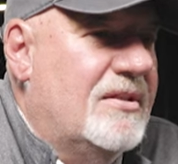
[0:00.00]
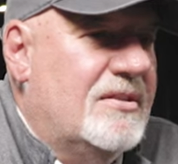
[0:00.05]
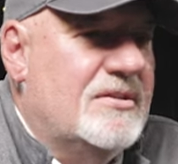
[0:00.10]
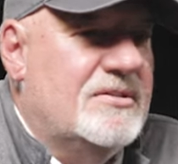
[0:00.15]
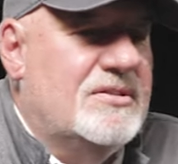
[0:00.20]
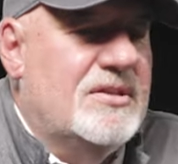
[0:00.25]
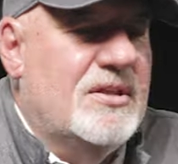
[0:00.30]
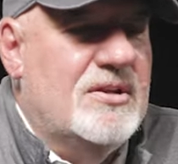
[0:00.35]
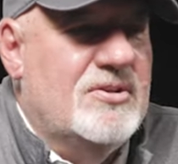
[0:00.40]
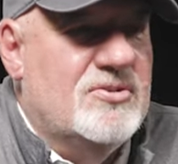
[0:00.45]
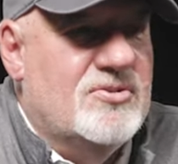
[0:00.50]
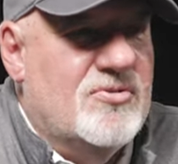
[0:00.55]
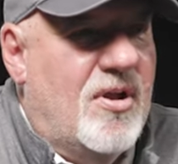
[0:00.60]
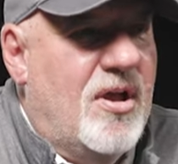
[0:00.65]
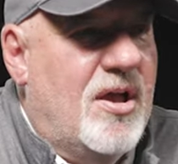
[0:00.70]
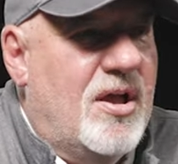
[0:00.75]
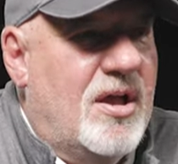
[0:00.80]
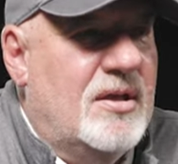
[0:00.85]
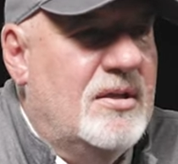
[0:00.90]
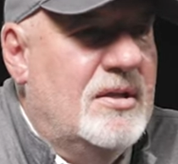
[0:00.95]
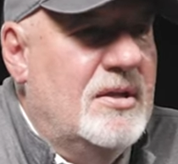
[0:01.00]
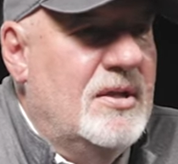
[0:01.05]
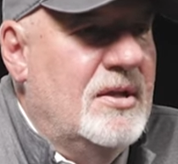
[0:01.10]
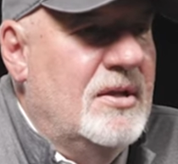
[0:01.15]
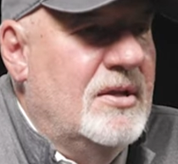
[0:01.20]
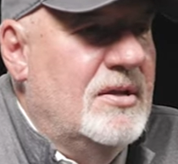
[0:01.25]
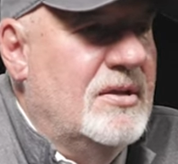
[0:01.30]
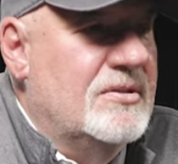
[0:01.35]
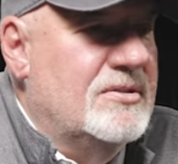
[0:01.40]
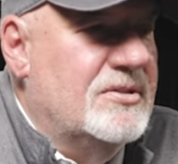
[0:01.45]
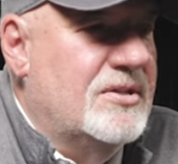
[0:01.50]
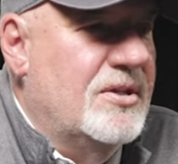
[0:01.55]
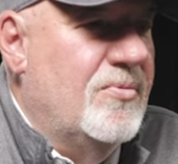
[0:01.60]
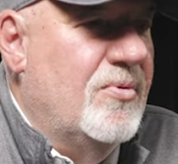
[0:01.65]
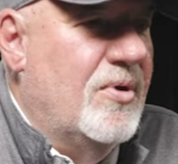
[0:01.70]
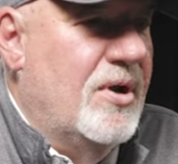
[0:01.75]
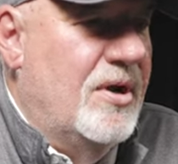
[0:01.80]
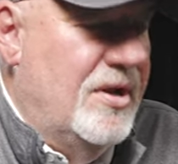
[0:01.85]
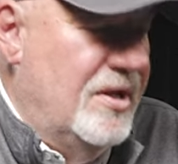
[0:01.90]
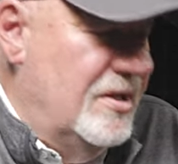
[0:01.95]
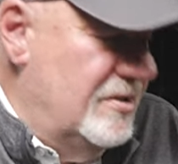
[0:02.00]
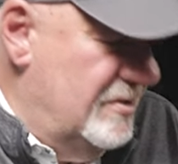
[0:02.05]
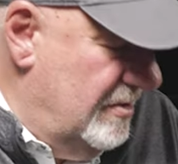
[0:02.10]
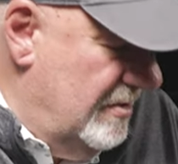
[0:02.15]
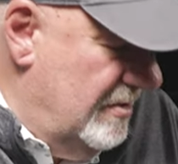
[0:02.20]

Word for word: Let's hit a draw. Yeah. So we'll get one. We'll